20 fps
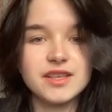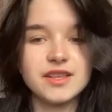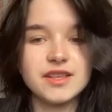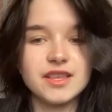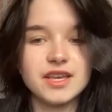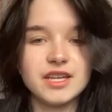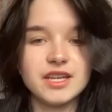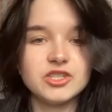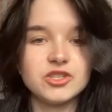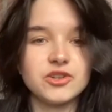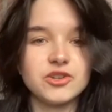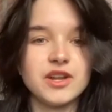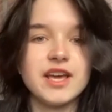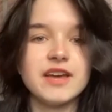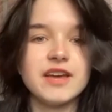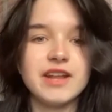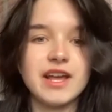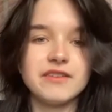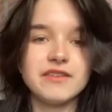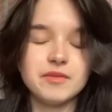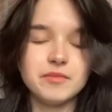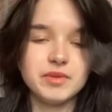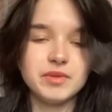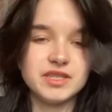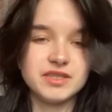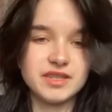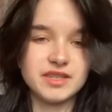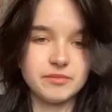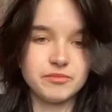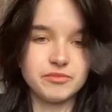they should have never been
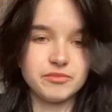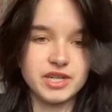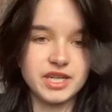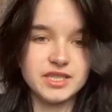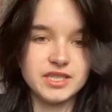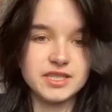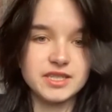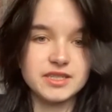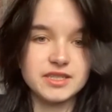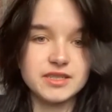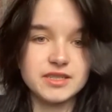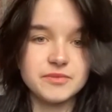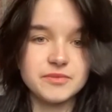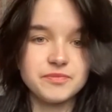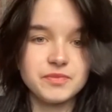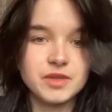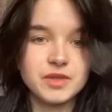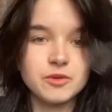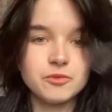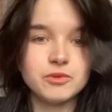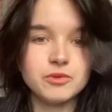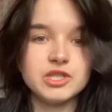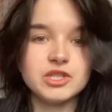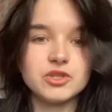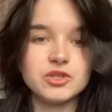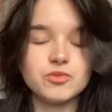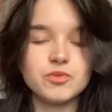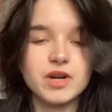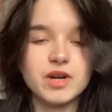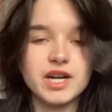separated, which
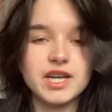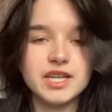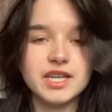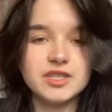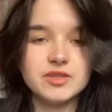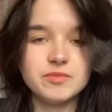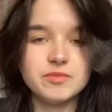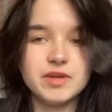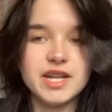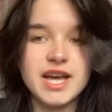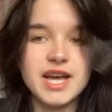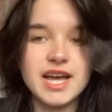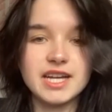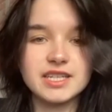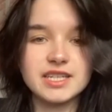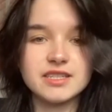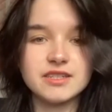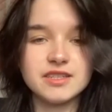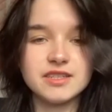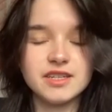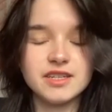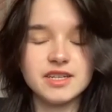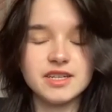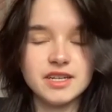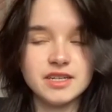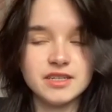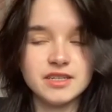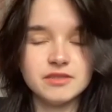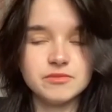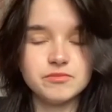is why he's been acting,
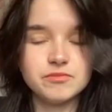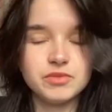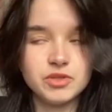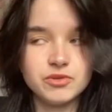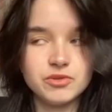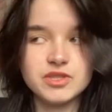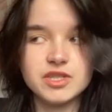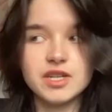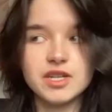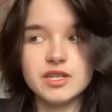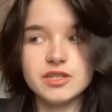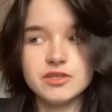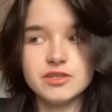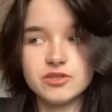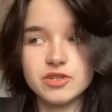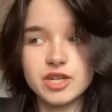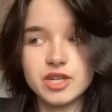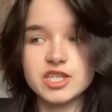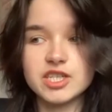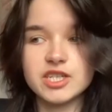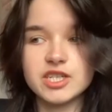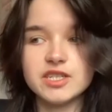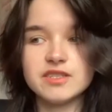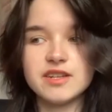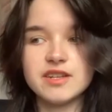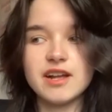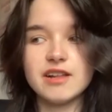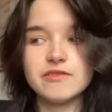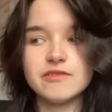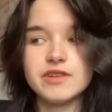Putin and Russia
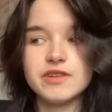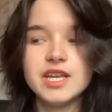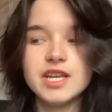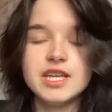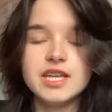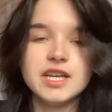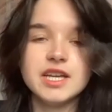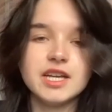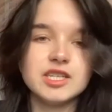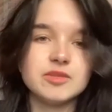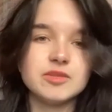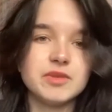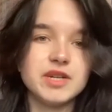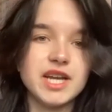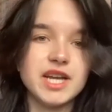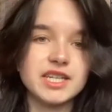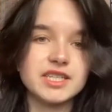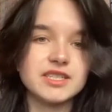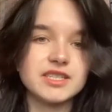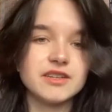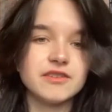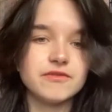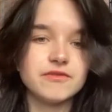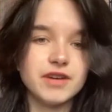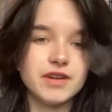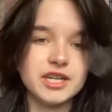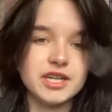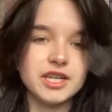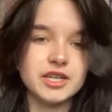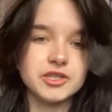itself has been acting
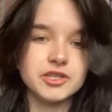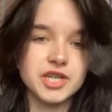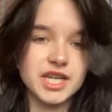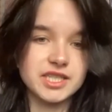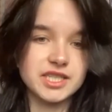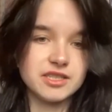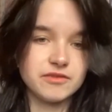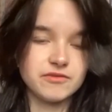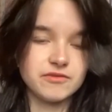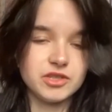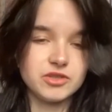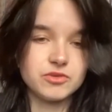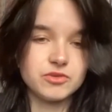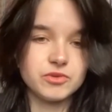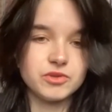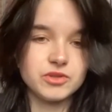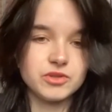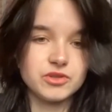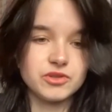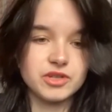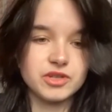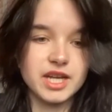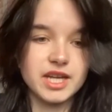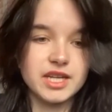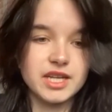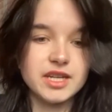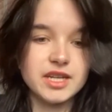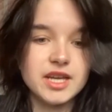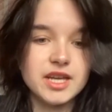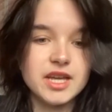very aggressively towards
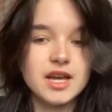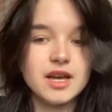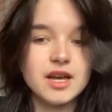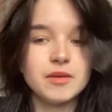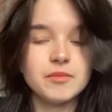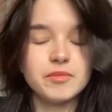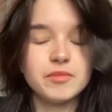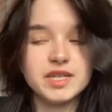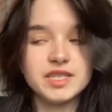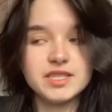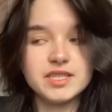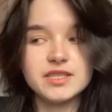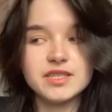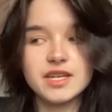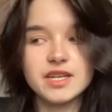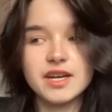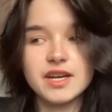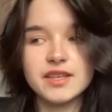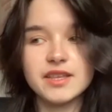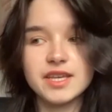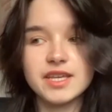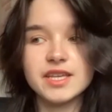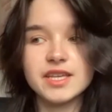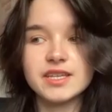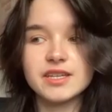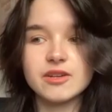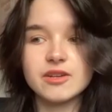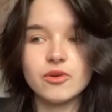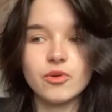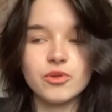Ukraine. But I
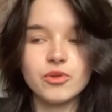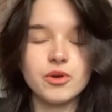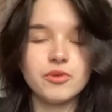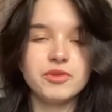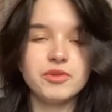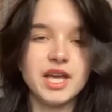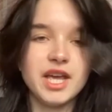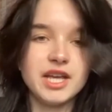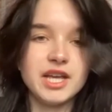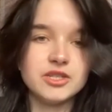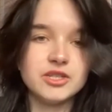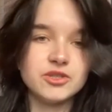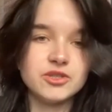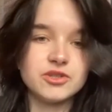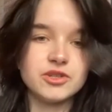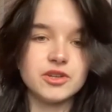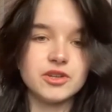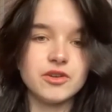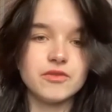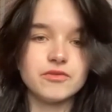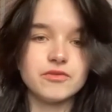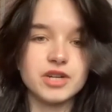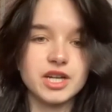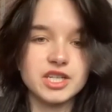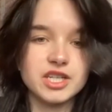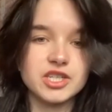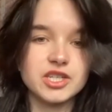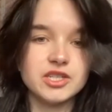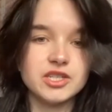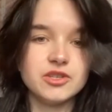think although the history of
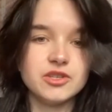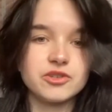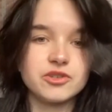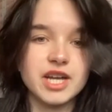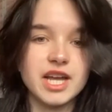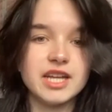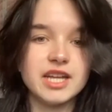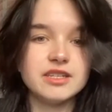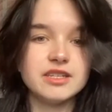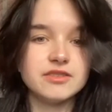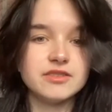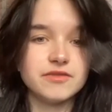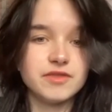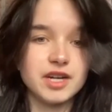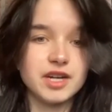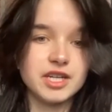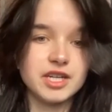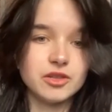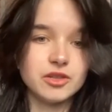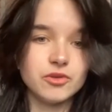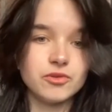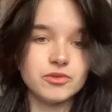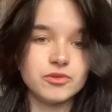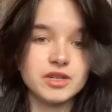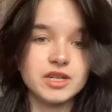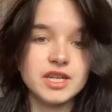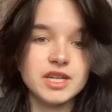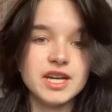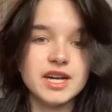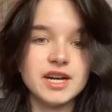Russia and Ukraine is very
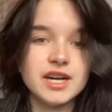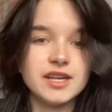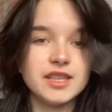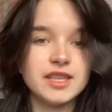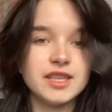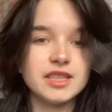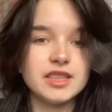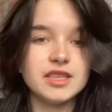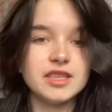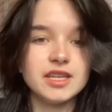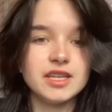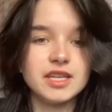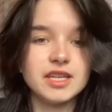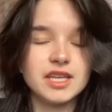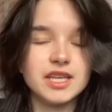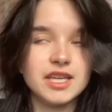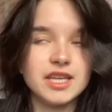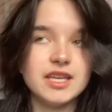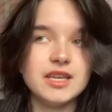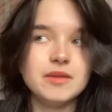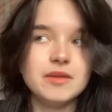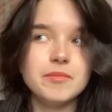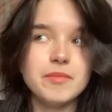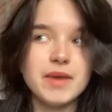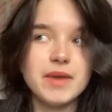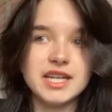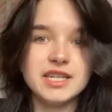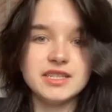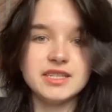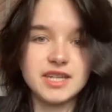long, I think the key
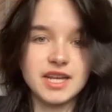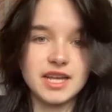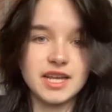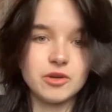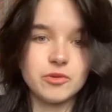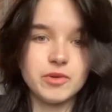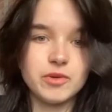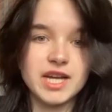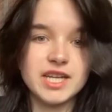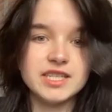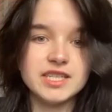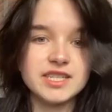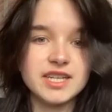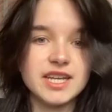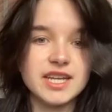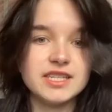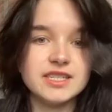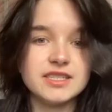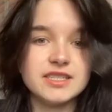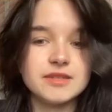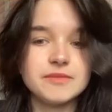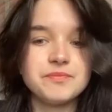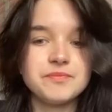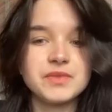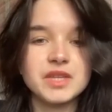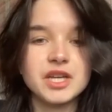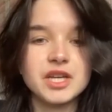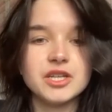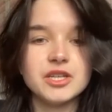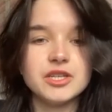main takeaways is
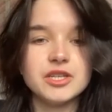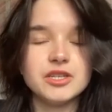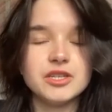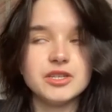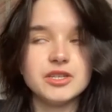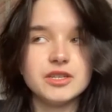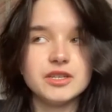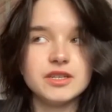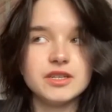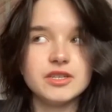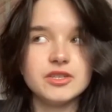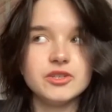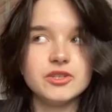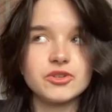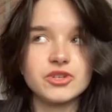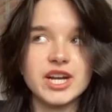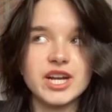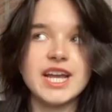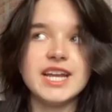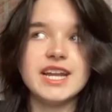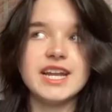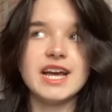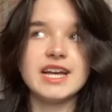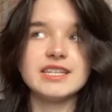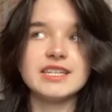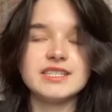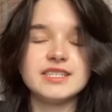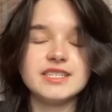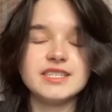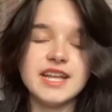Ukraine
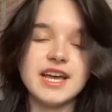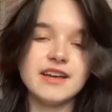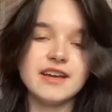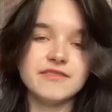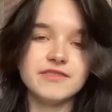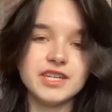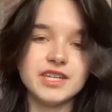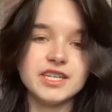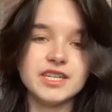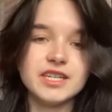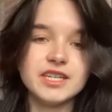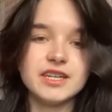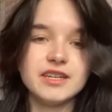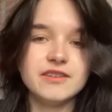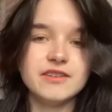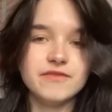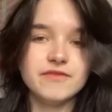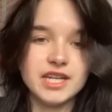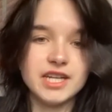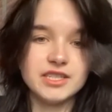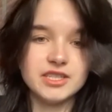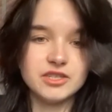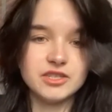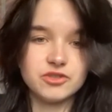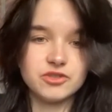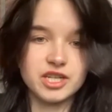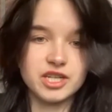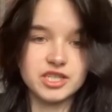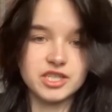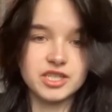has never
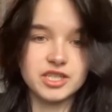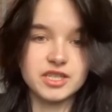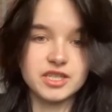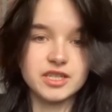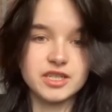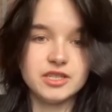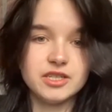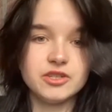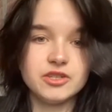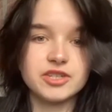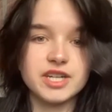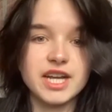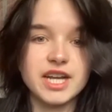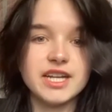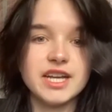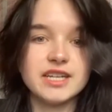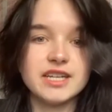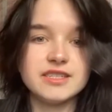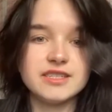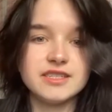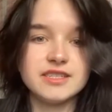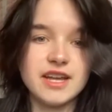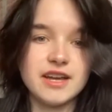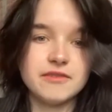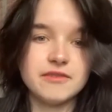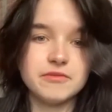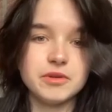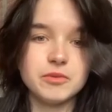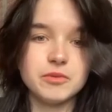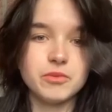invaded Russia. Ukraine has
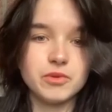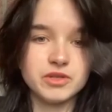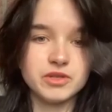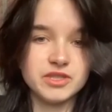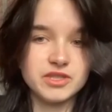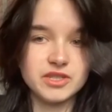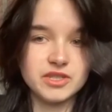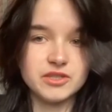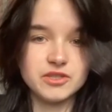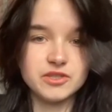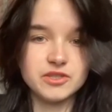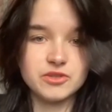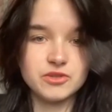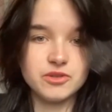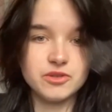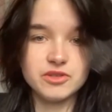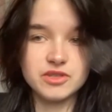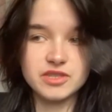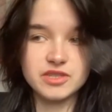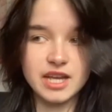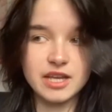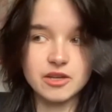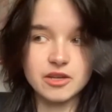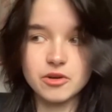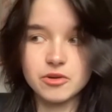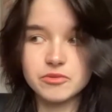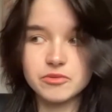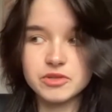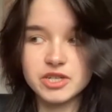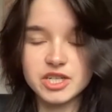never wanted to take
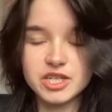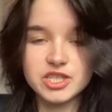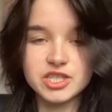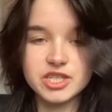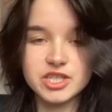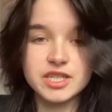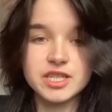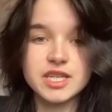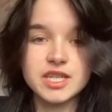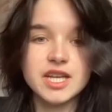over Russia.